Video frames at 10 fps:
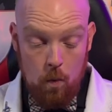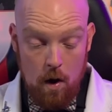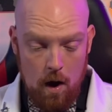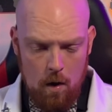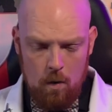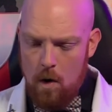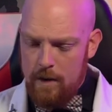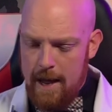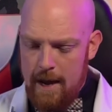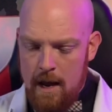Whoa,
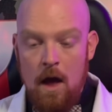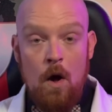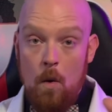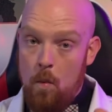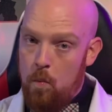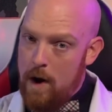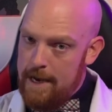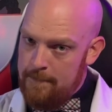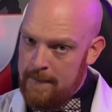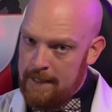okay,
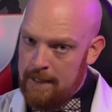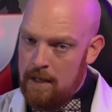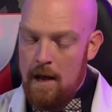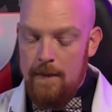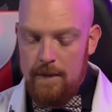wait a minute.